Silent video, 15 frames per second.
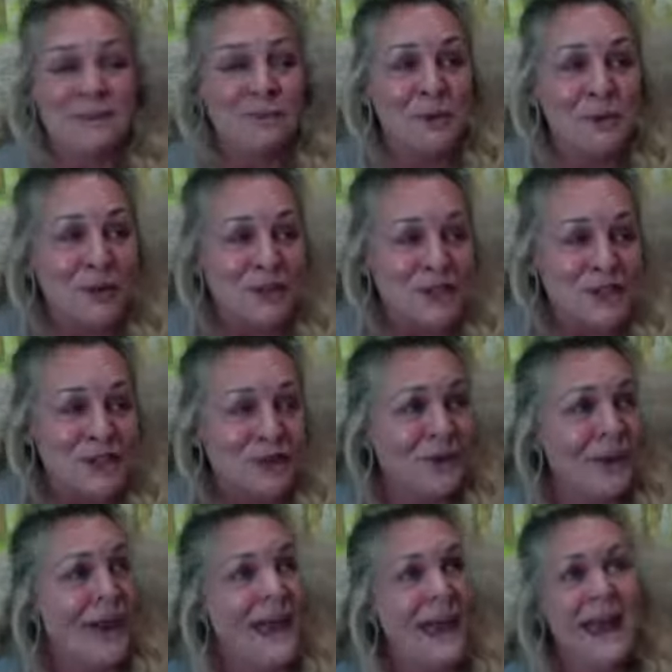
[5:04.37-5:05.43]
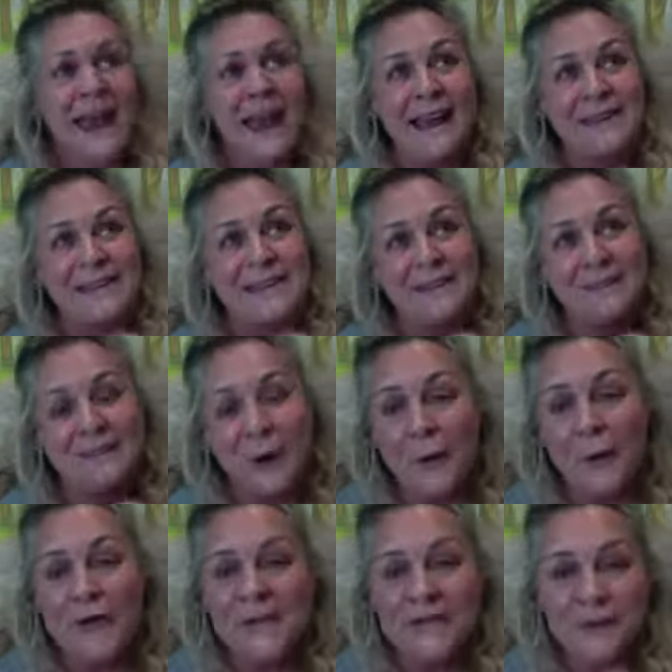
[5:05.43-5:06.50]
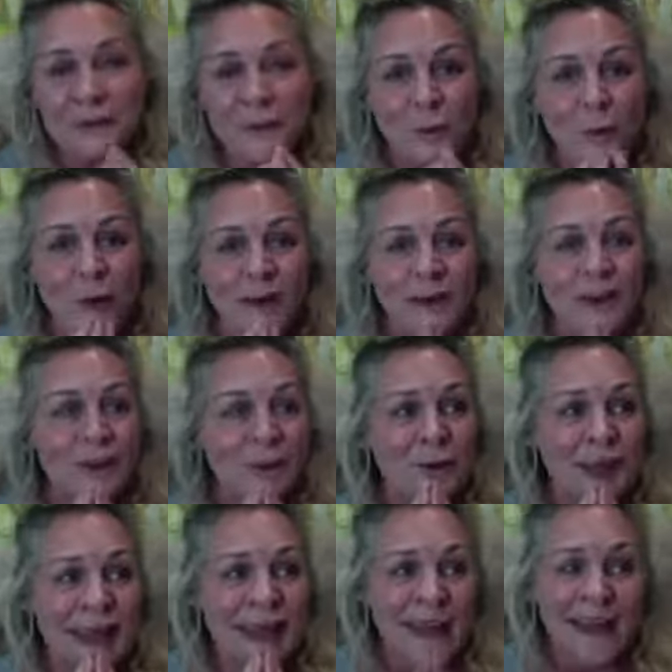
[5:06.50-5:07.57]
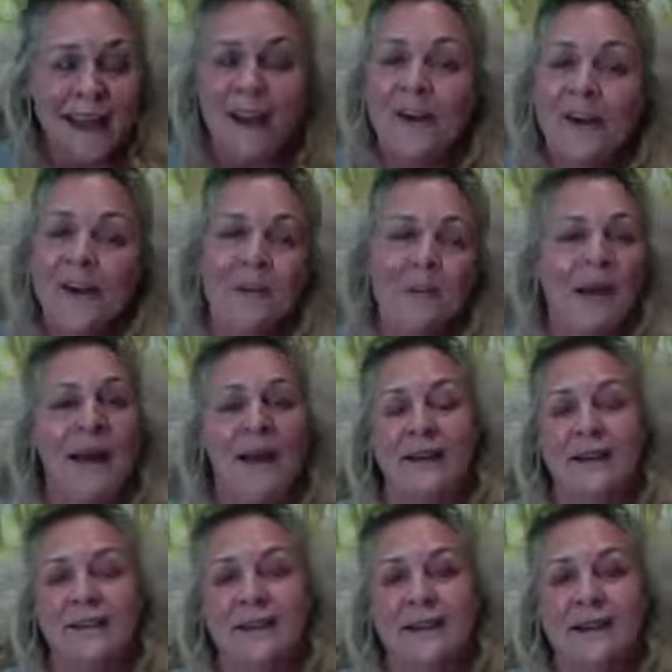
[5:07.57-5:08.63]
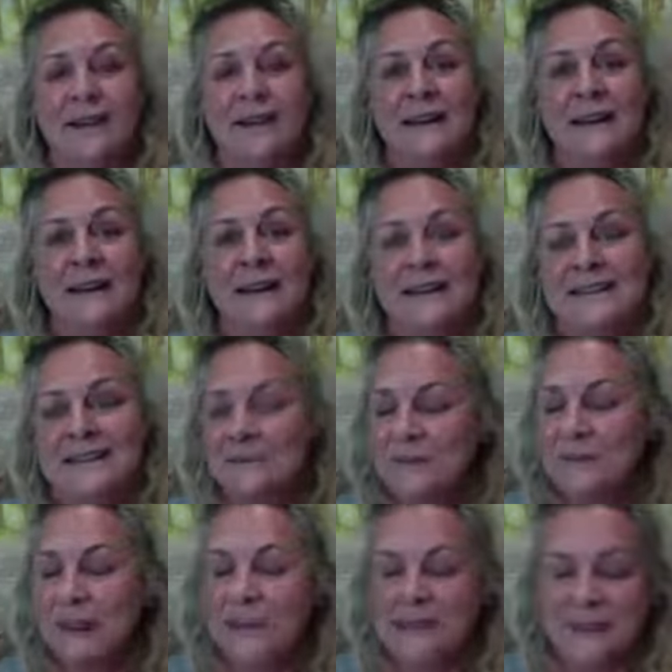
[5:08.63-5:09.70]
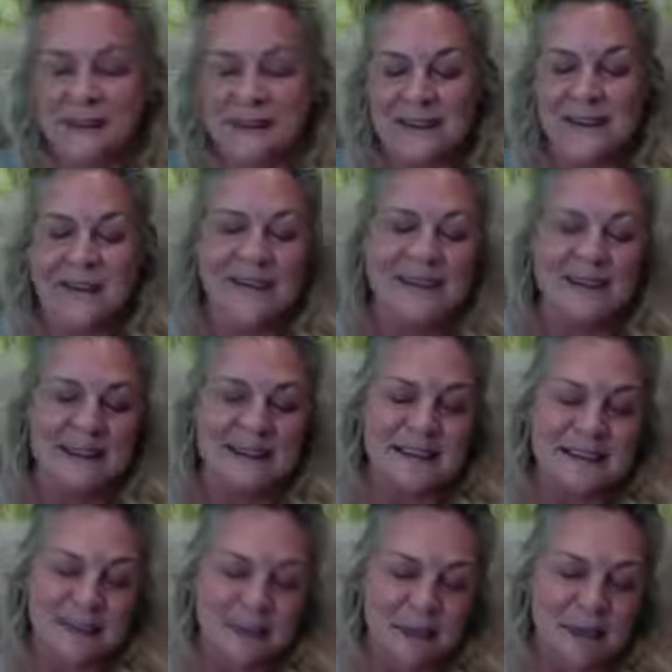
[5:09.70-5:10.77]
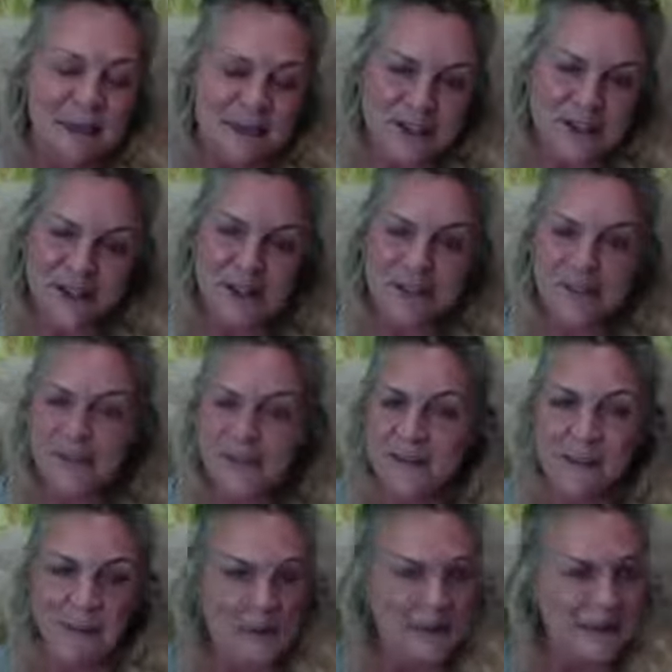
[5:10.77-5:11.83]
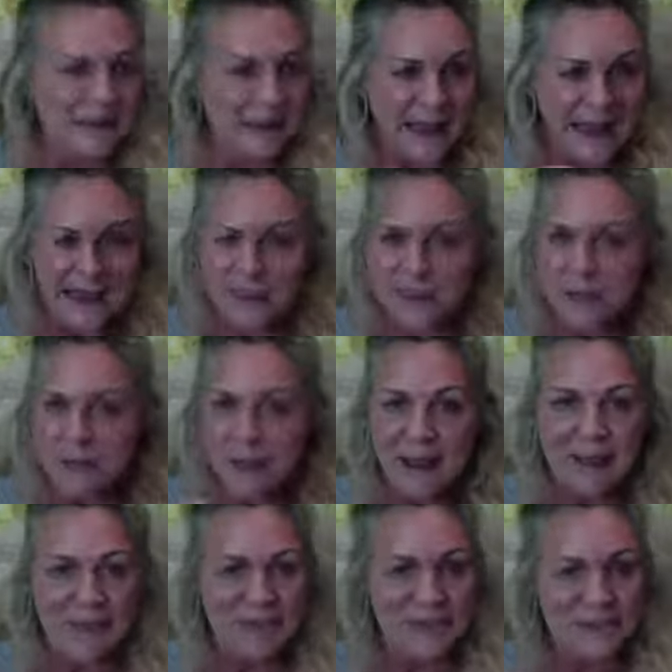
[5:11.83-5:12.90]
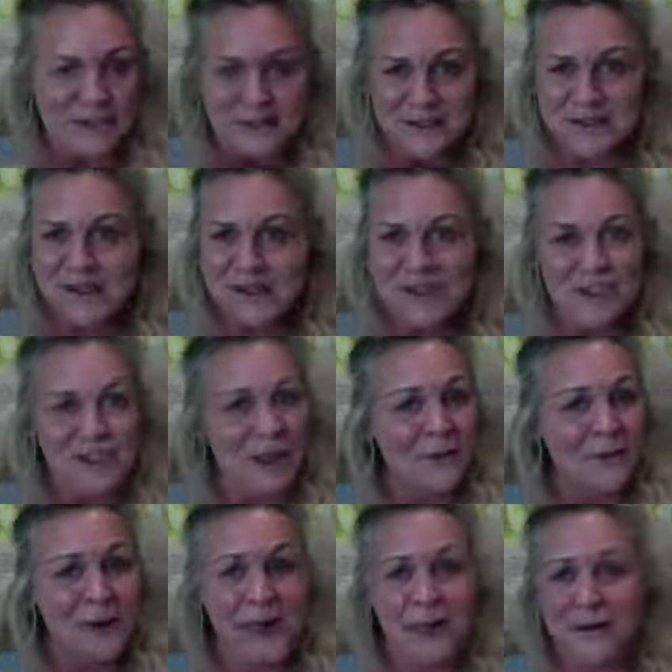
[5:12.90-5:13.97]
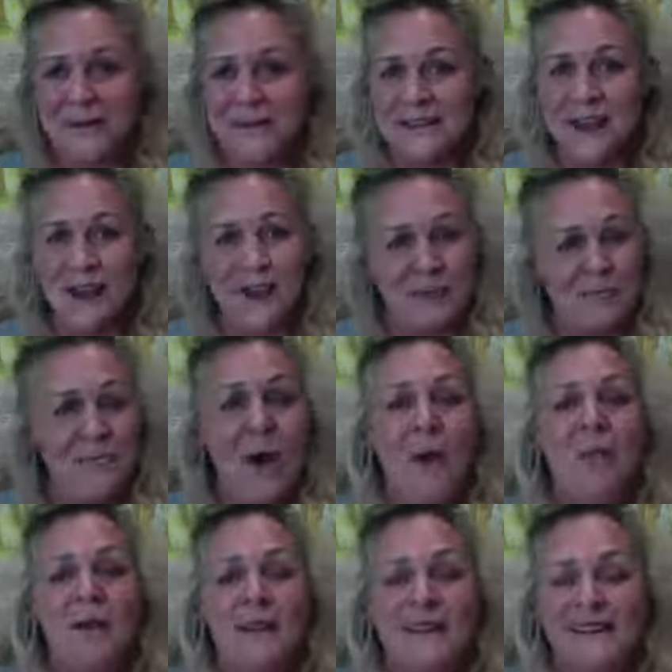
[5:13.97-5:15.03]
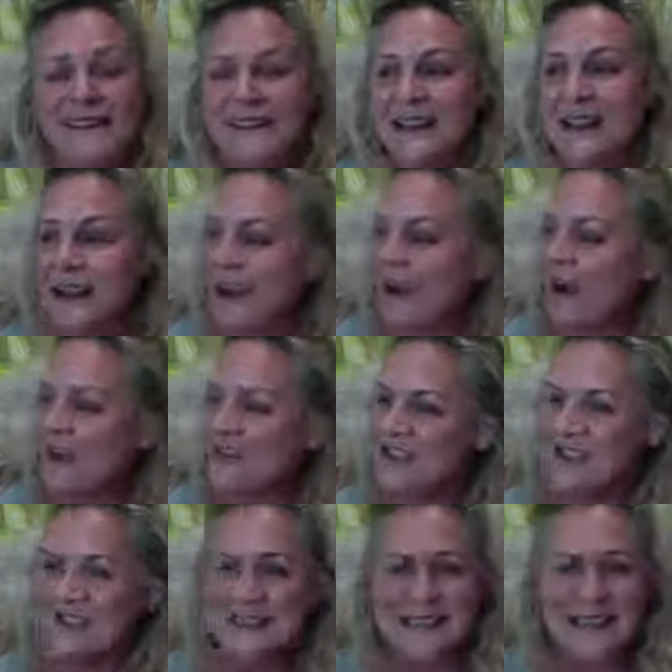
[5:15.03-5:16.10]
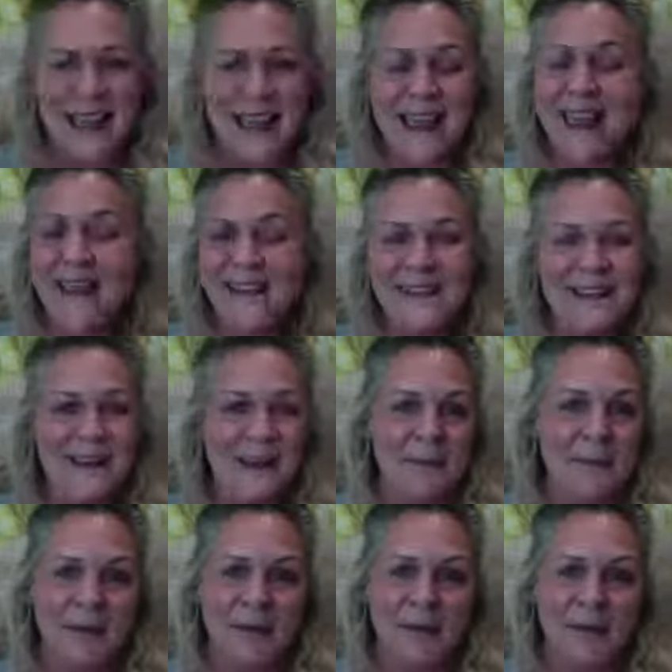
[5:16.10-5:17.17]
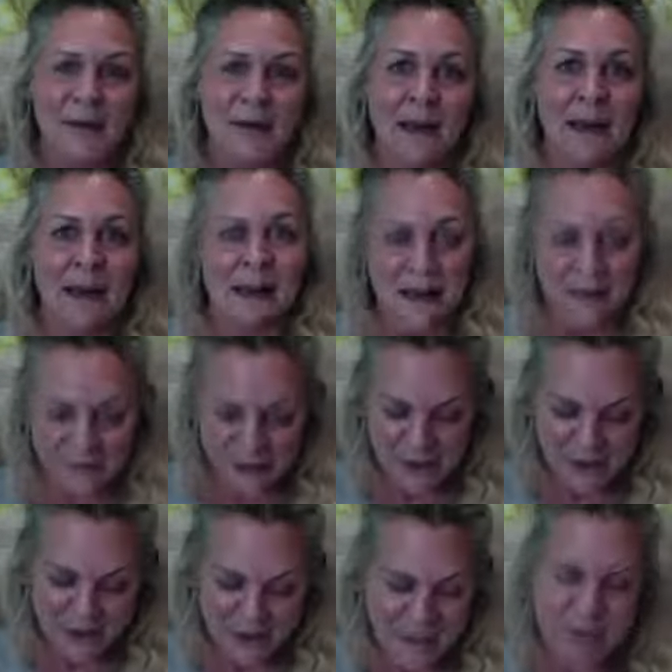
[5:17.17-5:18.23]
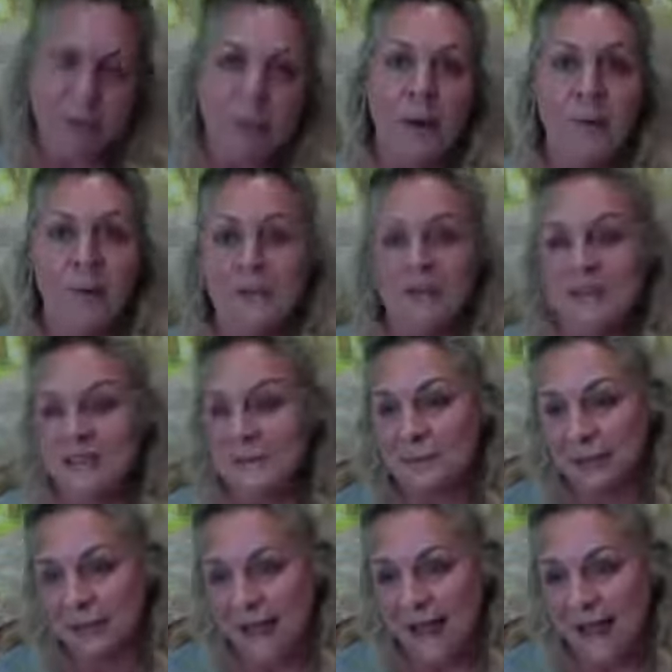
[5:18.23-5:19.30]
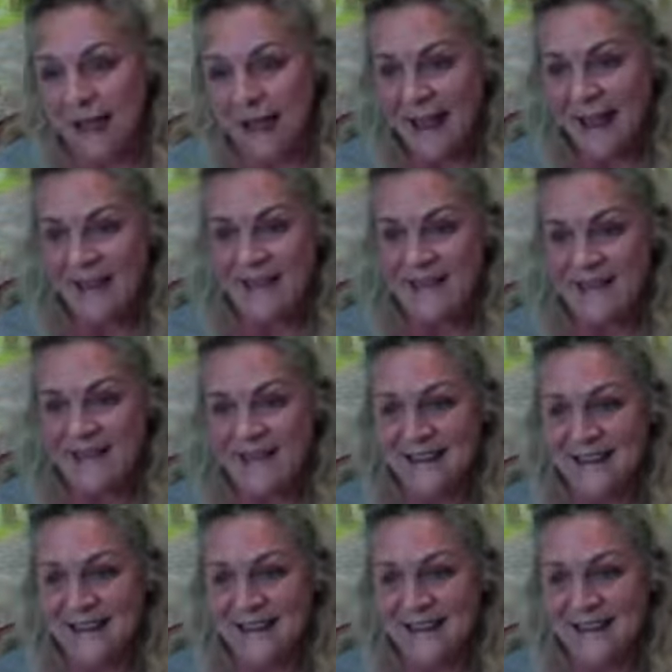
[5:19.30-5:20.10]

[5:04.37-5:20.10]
and moves you, and to focus on what you care about? And sometimes it's in the simplest shifts, those little inch by inch is a cinch, yard by yard is hard moments of just taking a time out, giving yourself permission to play, as